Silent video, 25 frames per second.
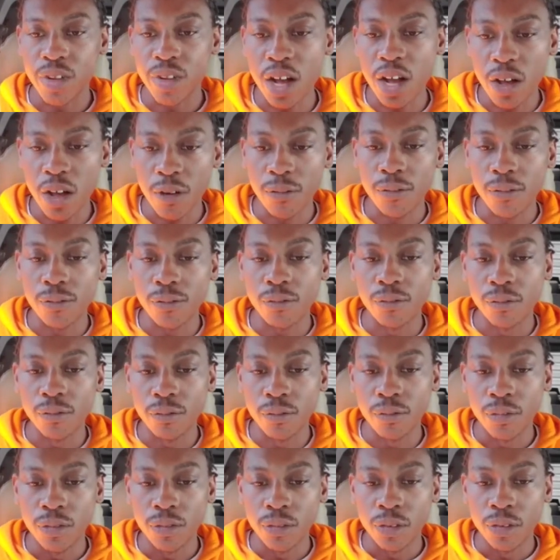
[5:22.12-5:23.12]
of
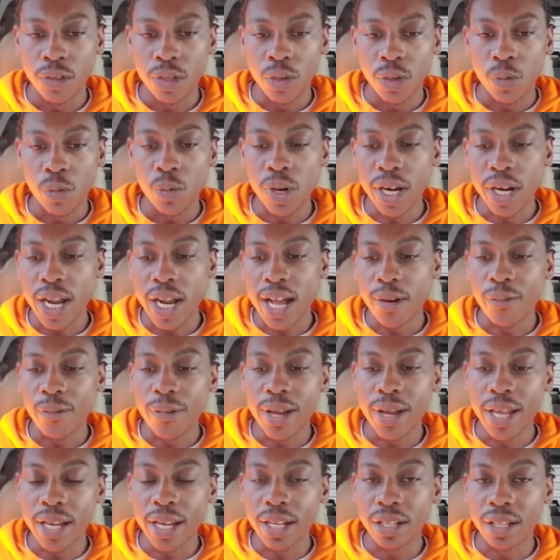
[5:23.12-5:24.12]
what I
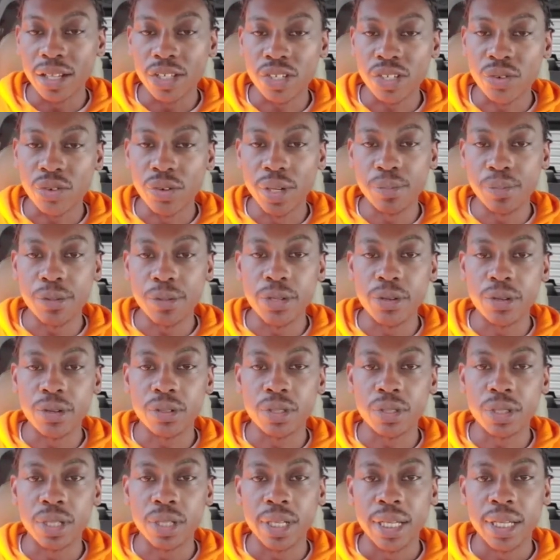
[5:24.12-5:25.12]
read in the
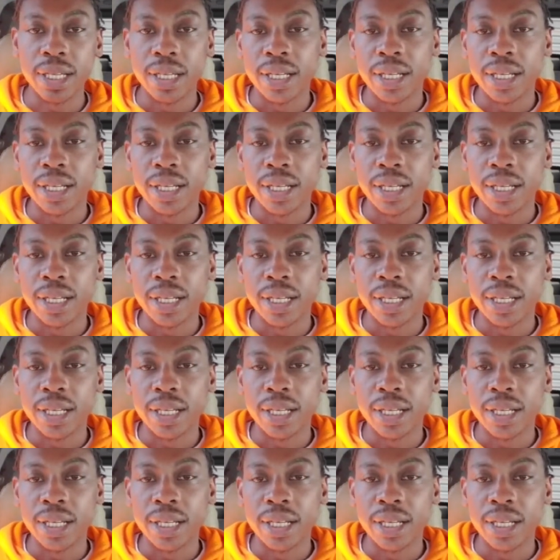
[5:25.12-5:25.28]
scriptures